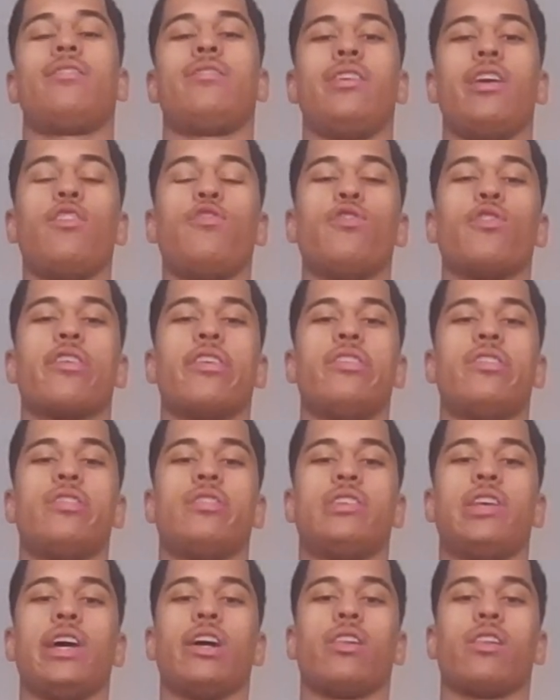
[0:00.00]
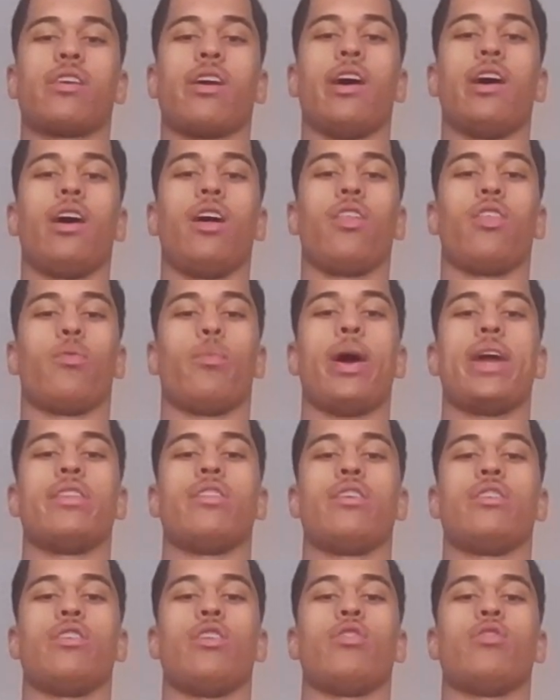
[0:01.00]
See if you can still curl the weight
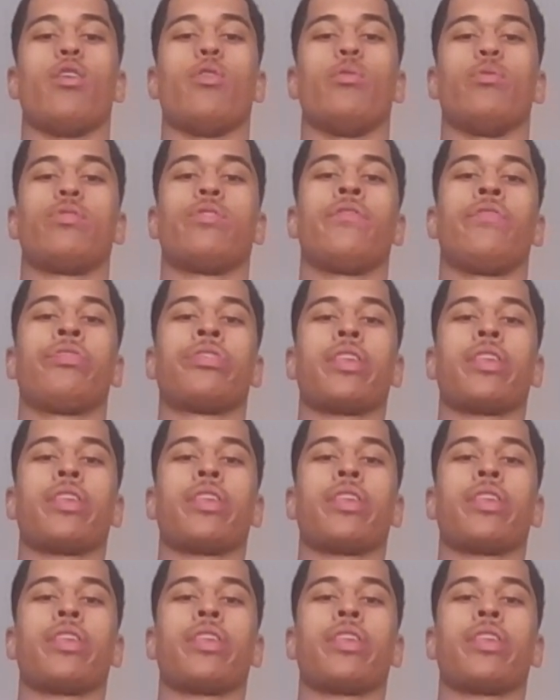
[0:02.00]
that you use.